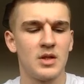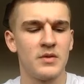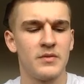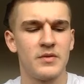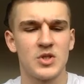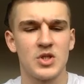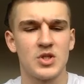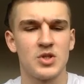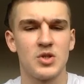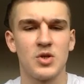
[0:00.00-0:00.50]

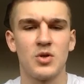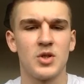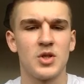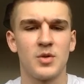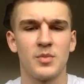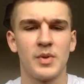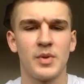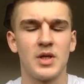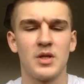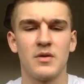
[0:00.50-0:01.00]
Division 2 to
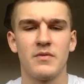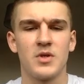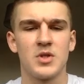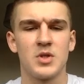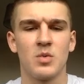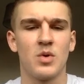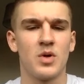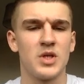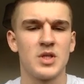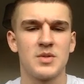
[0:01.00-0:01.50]
playing
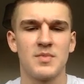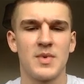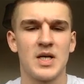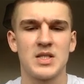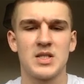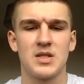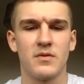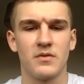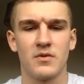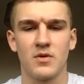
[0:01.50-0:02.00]
Division 1 is
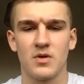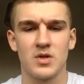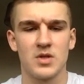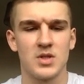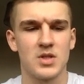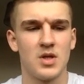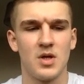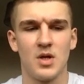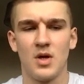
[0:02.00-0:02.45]
massive, because